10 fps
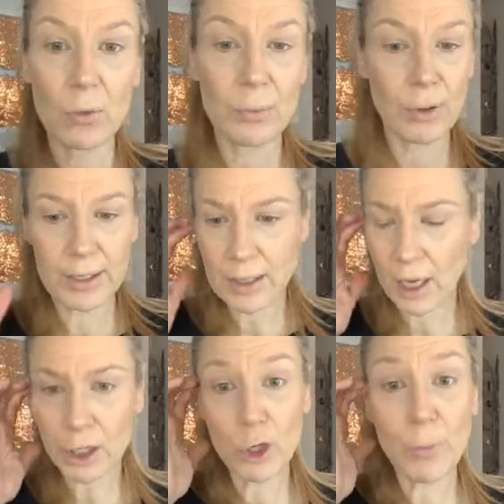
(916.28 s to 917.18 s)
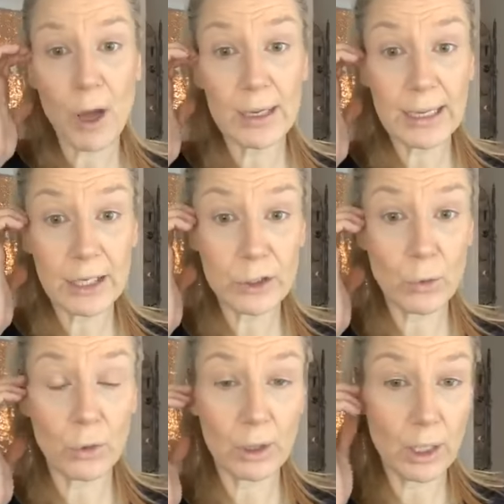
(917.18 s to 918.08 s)
Put a coupon in
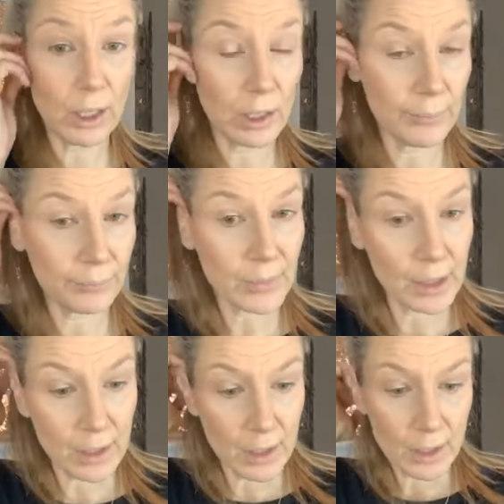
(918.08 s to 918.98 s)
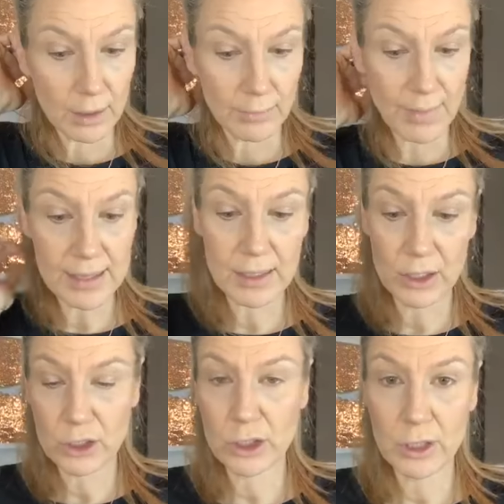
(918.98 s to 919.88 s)
your
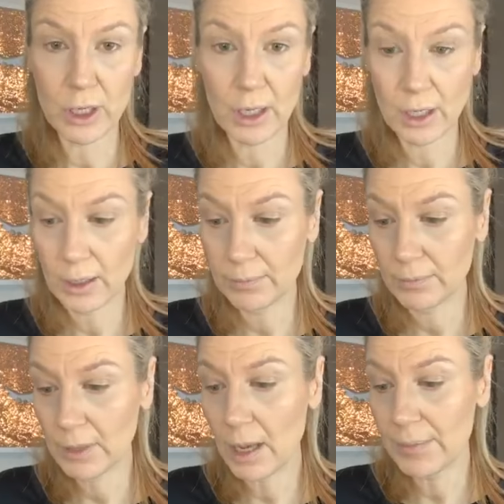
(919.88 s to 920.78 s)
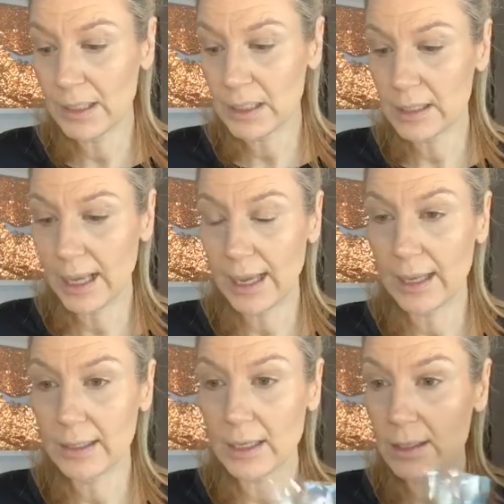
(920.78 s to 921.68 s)
message comments,
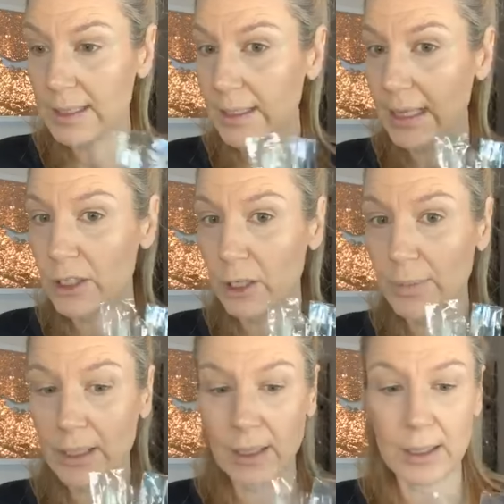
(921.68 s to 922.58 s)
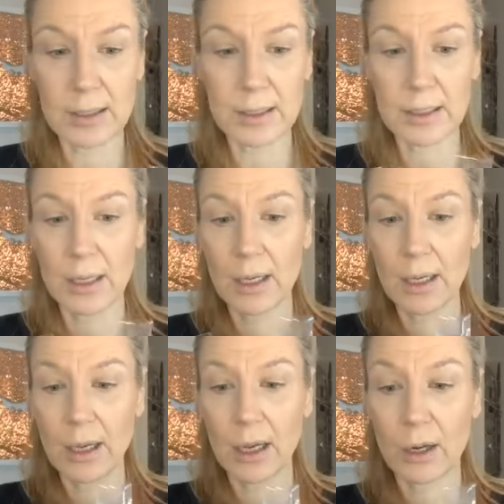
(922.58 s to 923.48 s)
and I'll send that to you, because
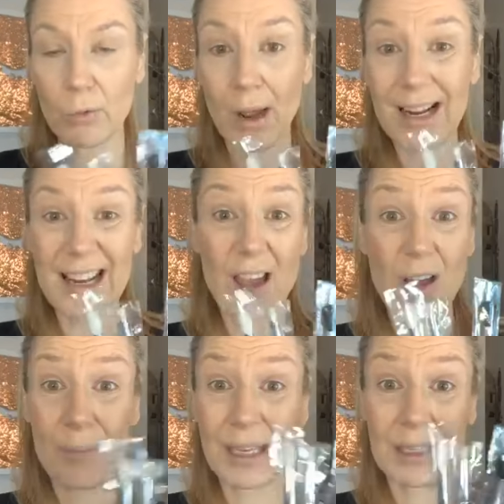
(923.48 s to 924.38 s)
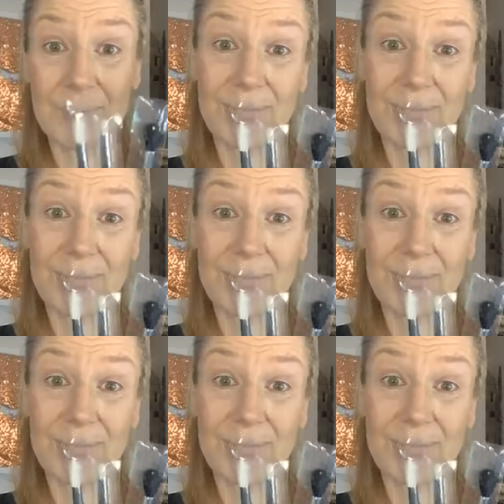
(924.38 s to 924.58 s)
right now, I mean,